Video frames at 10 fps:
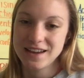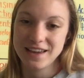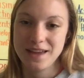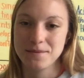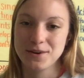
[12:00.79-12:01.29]
I
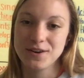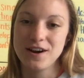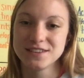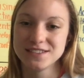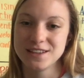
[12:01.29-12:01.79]
came
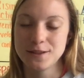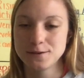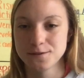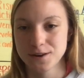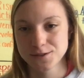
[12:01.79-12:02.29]
across in
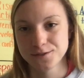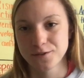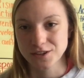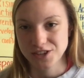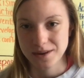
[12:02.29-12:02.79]
those first
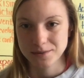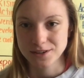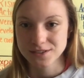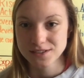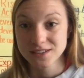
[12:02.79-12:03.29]
four
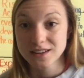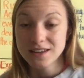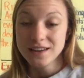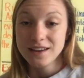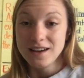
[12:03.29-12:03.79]
chapters.
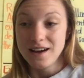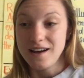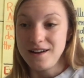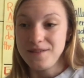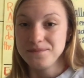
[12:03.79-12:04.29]

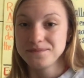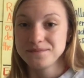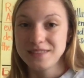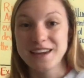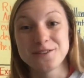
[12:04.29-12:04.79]

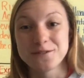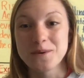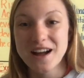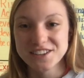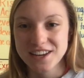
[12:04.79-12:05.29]
Thank you for
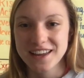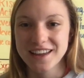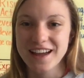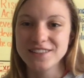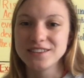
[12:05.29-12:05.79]

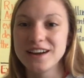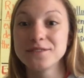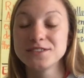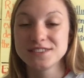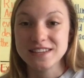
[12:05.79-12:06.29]
watching. I
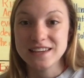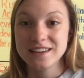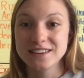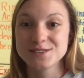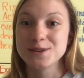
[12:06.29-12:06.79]
loved
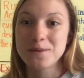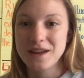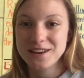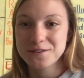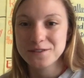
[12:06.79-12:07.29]
seeing so
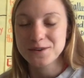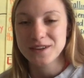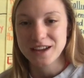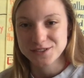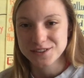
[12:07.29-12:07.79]
many of you
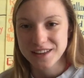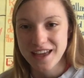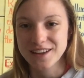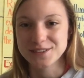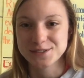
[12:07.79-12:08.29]

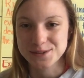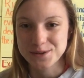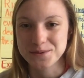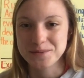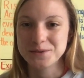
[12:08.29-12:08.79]
yesterday on
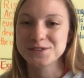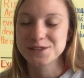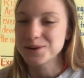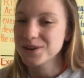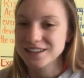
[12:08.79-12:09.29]
Zoom. It was
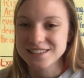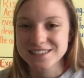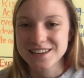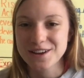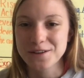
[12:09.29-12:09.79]
so great to
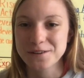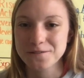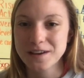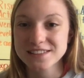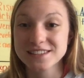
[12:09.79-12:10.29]
see all of your
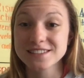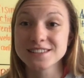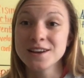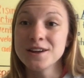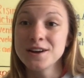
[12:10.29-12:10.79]
faces.
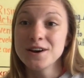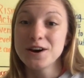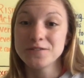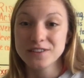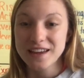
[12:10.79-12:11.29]

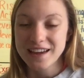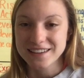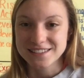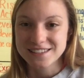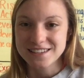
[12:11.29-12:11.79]
Hopefully, I
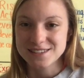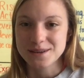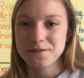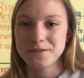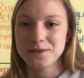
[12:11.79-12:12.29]
can see
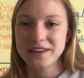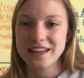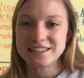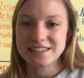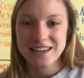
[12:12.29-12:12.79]
some of you
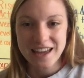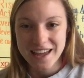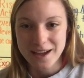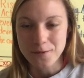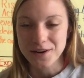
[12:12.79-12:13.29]
again
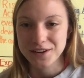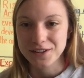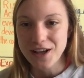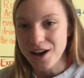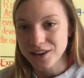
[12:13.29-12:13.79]
today at 1
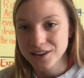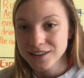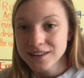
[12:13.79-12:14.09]
o'clock.